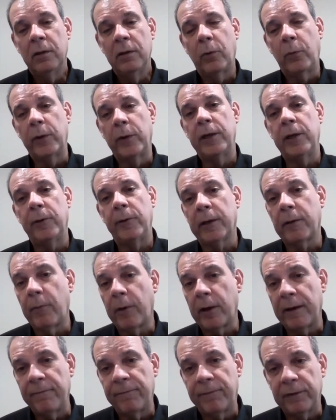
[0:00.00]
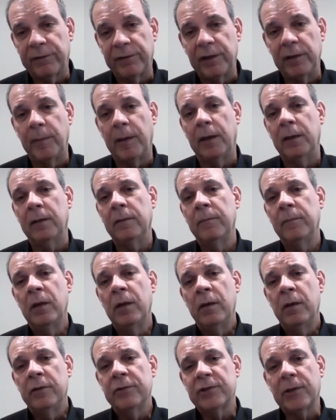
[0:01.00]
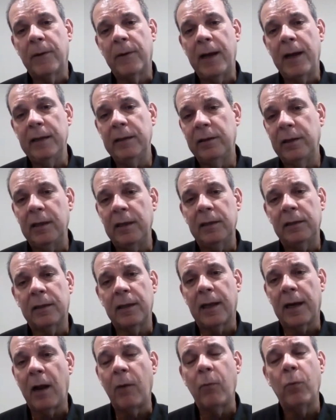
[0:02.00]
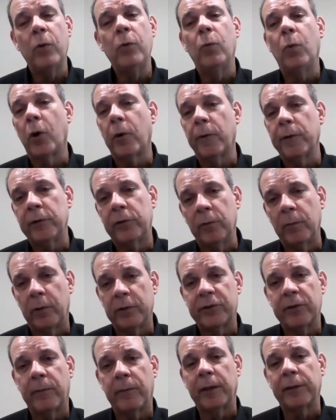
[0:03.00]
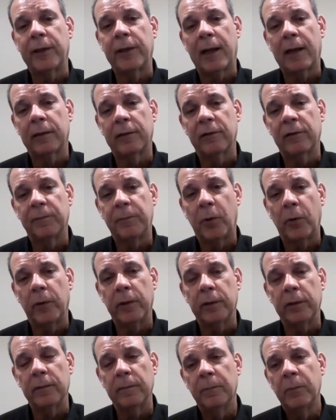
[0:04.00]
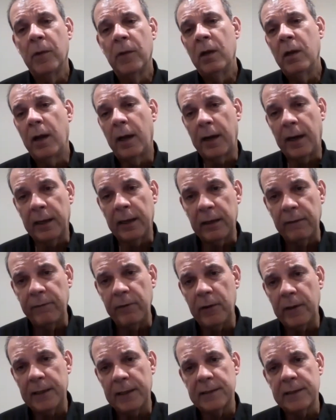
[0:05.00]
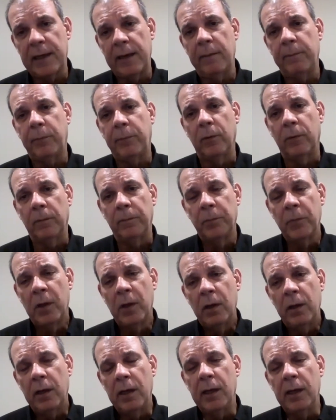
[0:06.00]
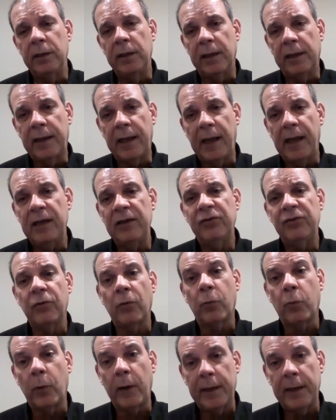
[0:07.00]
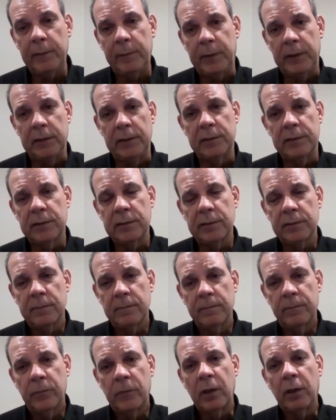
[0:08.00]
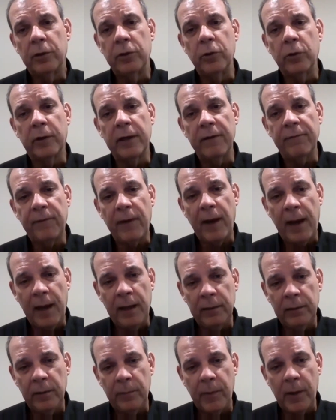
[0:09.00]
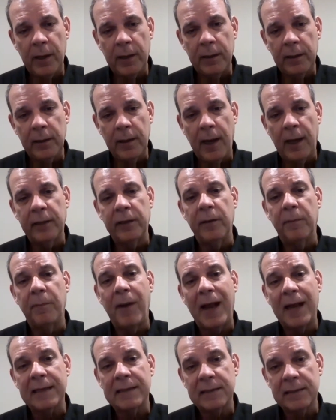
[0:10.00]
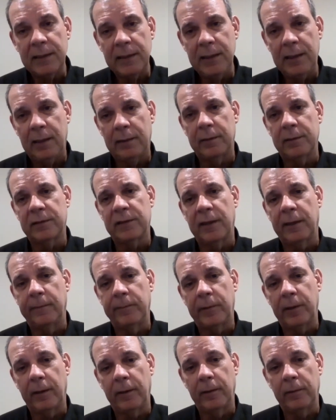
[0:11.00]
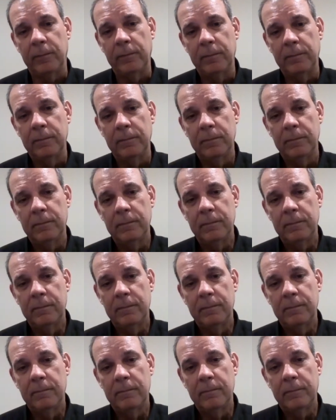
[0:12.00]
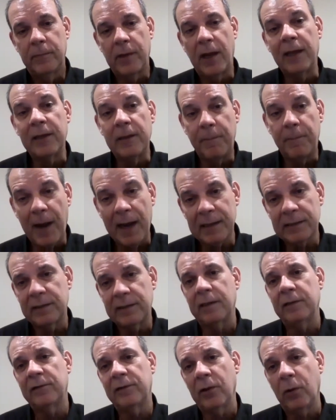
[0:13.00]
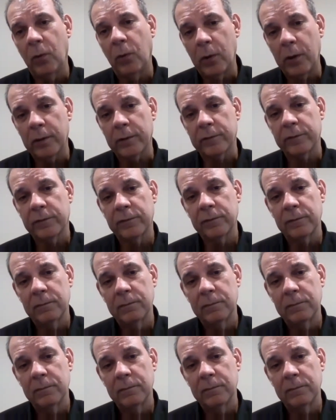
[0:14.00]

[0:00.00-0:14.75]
We're hearing about emphysema. So I think that I wouldn't worry too much about that at this point. And I give you an example. In the case of rabies, you give antibody and the vaccine at the same time. And the vaccine still works.